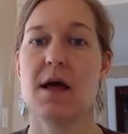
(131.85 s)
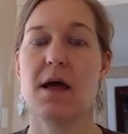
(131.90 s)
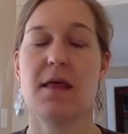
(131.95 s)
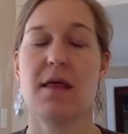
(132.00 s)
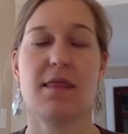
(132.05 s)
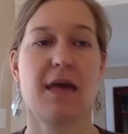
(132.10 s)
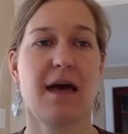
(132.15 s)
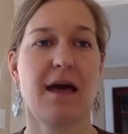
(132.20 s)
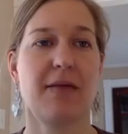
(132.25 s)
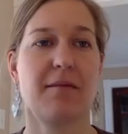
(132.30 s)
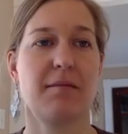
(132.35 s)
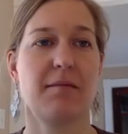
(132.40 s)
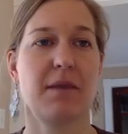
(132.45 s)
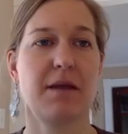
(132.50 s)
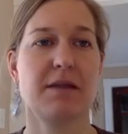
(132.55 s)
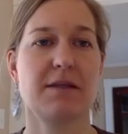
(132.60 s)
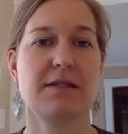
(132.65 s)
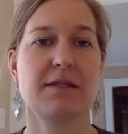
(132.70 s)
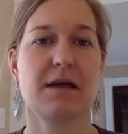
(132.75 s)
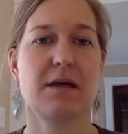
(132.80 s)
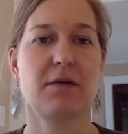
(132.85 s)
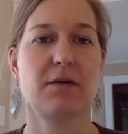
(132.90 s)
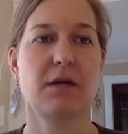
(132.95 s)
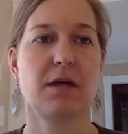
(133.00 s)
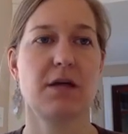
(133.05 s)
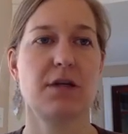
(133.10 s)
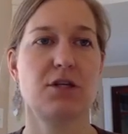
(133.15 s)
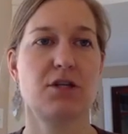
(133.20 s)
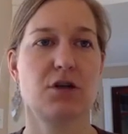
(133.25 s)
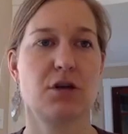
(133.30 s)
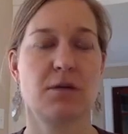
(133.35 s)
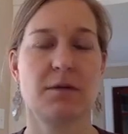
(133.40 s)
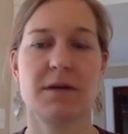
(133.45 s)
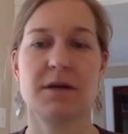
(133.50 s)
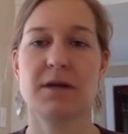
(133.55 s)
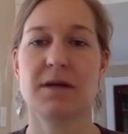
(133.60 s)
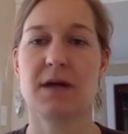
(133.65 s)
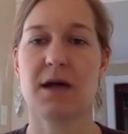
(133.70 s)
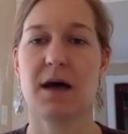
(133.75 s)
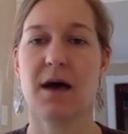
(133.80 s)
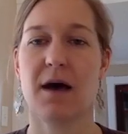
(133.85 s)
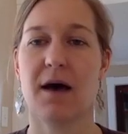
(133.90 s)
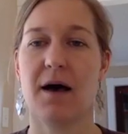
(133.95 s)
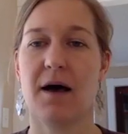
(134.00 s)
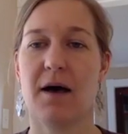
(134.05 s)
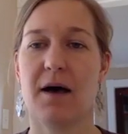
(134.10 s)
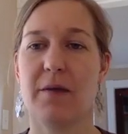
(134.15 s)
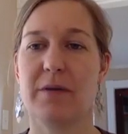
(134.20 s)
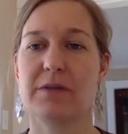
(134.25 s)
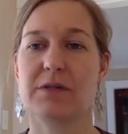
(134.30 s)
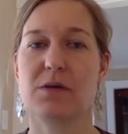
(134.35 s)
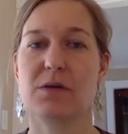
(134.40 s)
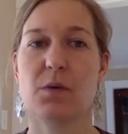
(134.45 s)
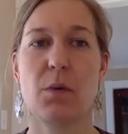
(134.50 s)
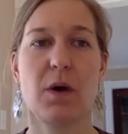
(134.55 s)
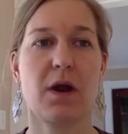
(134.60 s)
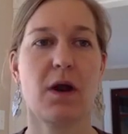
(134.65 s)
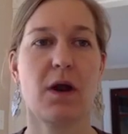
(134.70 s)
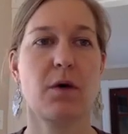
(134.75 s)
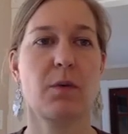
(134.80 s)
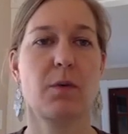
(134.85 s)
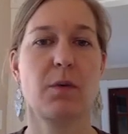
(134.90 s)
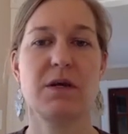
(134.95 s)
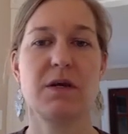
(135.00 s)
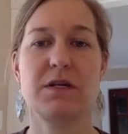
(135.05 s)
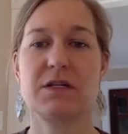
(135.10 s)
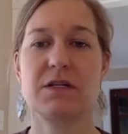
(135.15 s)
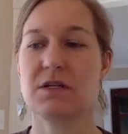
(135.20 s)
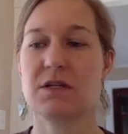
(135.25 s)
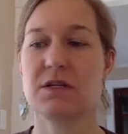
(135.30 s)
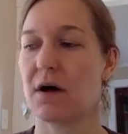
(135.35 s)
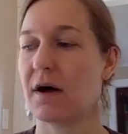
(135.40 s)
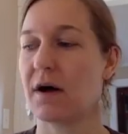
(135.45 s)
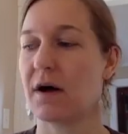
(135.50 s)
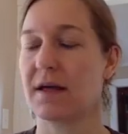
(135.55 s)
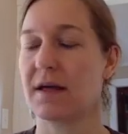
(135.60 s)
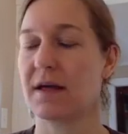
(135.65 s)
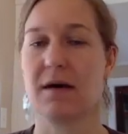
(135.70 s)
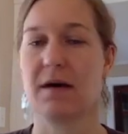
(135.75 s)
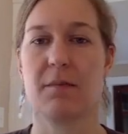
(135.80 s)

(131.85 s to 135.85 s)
that might sound like German. So what are we talking about?